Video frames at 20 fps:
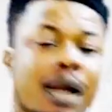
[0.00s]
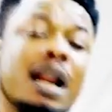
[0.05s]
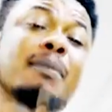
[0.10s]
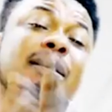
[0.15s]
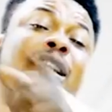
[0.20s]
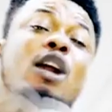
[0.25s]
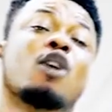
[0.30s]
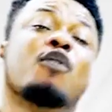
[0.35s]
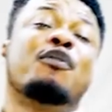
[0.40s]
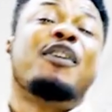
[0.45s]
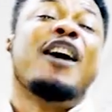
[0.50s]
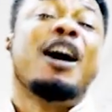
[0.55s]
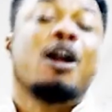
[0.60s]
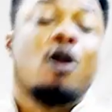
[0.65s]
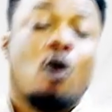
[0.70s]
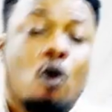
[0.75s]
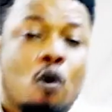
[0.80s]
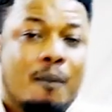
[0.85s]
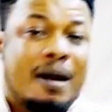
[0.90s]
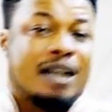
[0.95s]
Let me tell you,
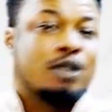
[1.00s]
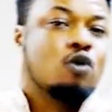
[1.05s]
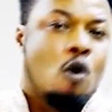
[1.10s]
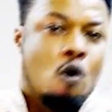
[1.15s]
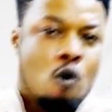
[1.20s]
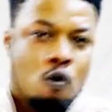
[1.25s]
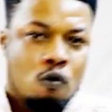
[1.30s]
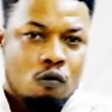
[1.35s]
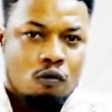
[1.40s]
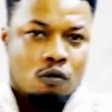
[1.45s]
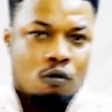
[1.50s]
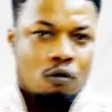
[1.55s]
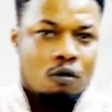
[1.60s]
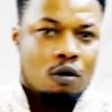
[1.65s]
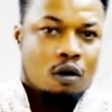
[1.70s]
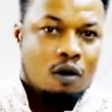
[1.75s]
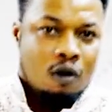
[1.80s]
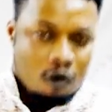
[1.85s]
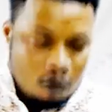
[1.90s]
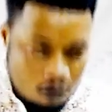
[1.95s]
Pharaoh must go
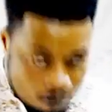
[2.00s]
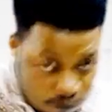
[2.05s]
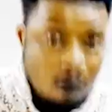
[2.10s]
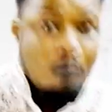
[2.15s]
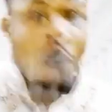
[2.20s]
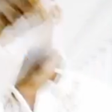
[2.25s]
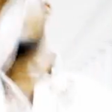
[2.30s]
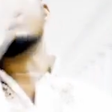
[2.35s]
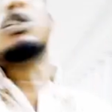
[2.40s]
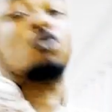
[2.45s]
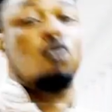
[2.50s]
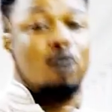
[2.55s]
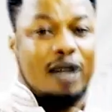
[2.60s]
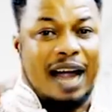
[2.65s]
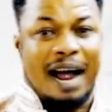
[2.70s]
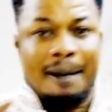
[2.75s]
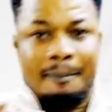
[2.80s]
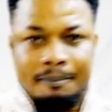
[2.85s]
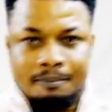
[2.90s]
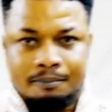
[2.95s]
for Moses to
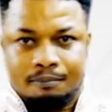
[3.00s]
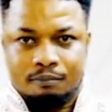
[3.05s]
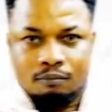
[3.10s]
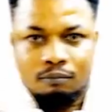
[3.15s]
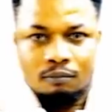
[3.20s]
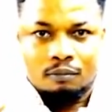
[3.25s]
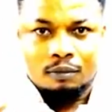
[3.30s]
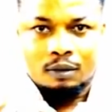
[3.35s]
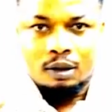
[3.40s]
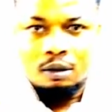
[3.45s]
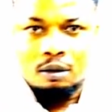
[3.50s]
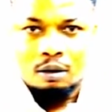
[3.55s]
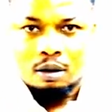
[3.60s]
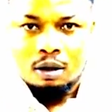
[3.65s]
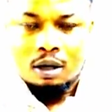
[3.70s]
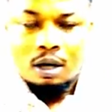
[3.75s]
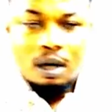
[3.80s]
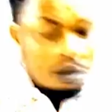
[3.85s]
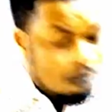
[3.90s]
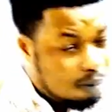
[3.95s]
come.
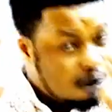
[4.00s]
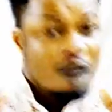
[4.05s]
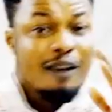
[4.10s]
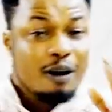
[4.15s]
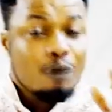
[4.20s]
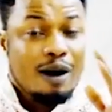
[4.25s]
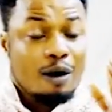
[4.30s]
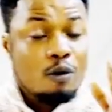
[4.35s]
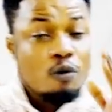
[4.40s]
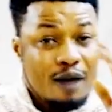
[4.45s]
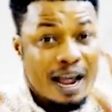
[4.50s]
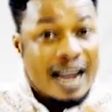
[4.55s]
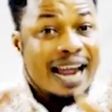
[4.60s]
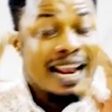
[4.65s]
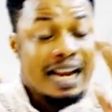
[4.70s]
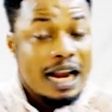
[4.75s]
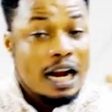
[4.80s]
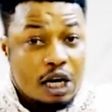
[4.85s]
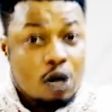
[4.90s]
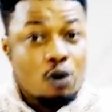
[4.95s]
Beloved one, we are
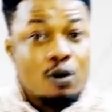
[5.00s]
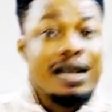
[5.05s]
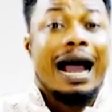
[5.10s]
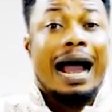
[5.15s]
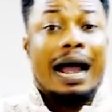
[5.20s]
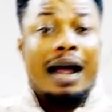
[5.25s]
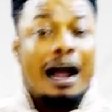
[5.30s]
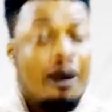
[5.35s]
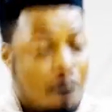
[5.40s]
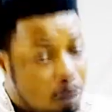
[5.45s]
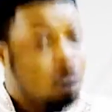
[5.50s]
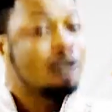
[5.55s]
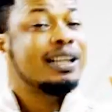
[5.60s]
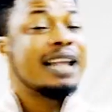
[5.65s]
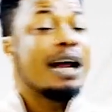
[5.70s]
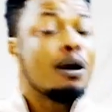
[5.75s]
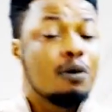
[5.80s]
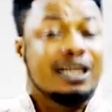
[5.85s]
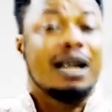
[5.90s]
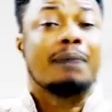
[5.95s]
in the new year. I want to
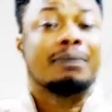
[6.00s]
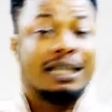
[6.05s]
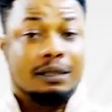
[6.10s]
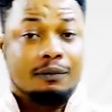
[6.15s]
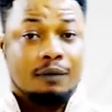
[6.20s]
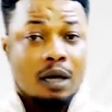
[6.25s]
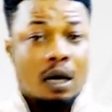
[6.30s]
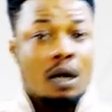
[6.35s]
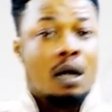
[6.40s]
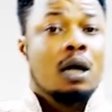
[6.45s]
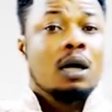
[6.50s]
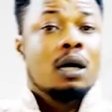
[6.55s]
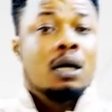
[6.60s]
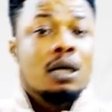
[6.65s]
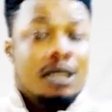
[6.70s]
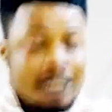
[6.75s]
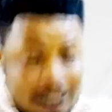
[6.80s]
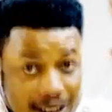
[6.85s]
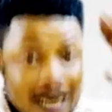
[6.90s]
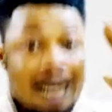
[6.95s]
tell you something.
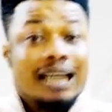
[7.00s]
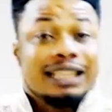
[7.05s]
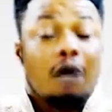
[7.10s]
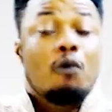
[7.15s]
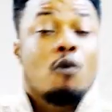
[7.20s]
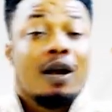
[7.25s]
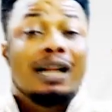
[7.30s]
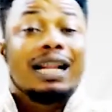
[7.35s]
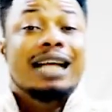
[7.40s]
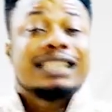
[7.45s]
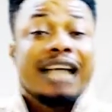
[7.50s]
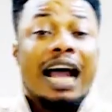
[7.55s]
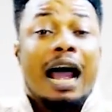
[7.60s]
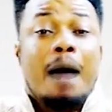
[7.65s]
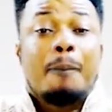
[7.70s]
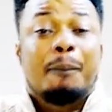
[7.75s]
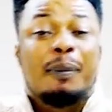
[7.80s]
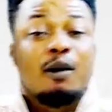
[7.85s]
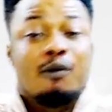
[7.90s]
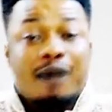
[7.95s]
Signs and wonders are happening